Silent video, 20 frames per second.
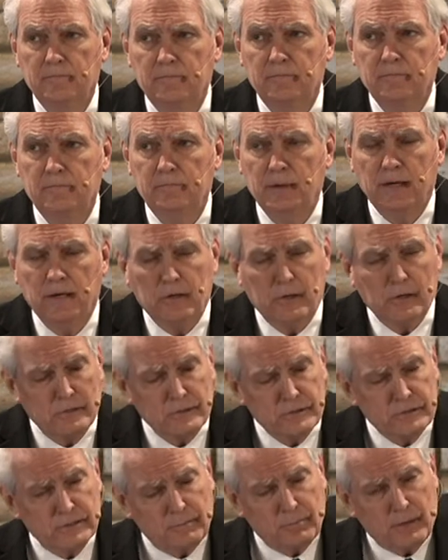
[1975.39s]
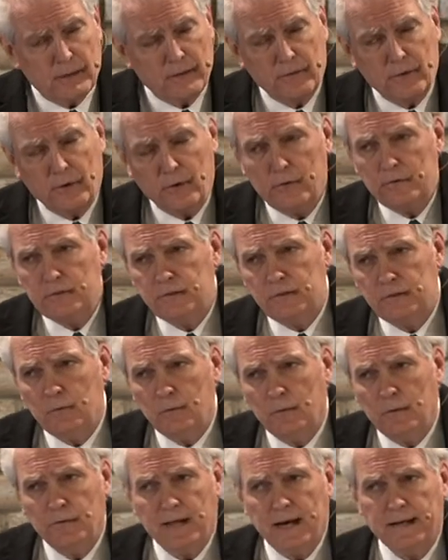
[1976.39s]
But a curse upon those who
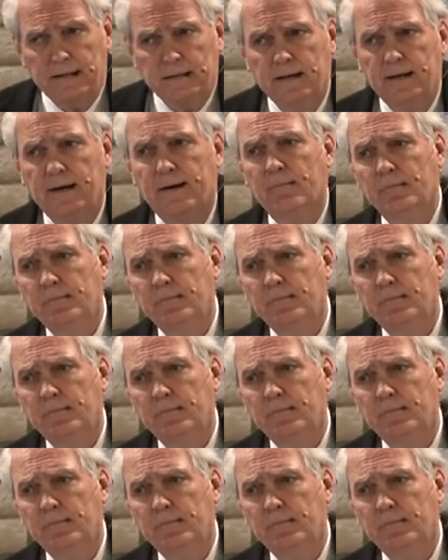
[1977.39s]
will not come,